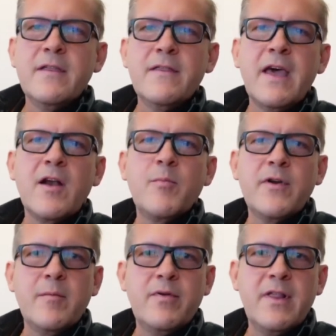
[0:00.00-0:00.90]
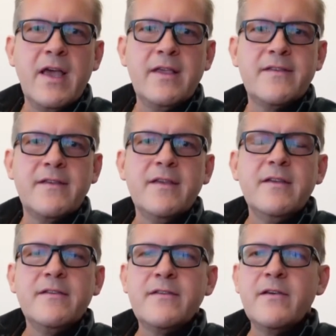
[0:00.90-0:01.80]
that are put in place
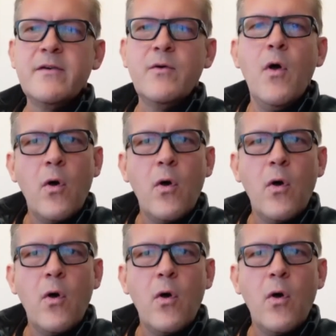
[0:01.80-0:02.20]
to